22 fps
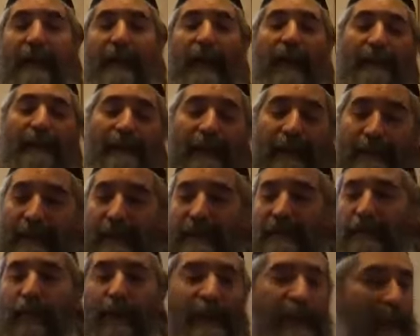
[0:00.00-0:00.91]
And he says,
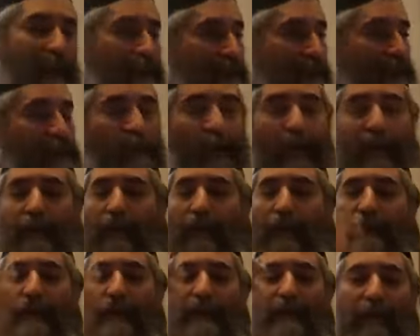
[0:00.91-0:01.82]
this one yes, this one
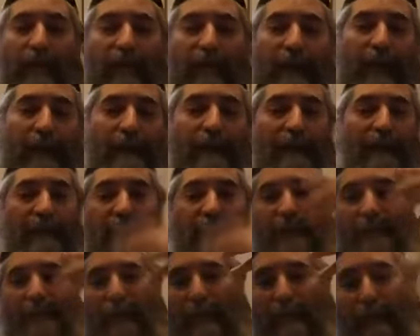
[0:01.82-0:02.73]
no, this one later,
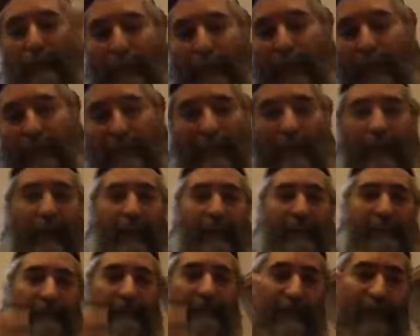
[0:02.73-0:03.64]
this one we're not going to
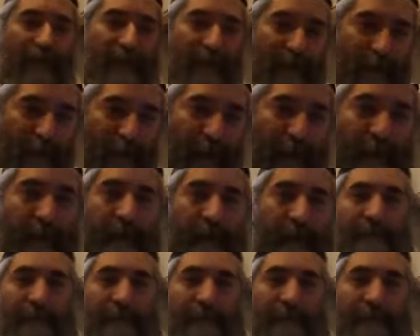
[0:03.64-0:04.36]
answer, this one.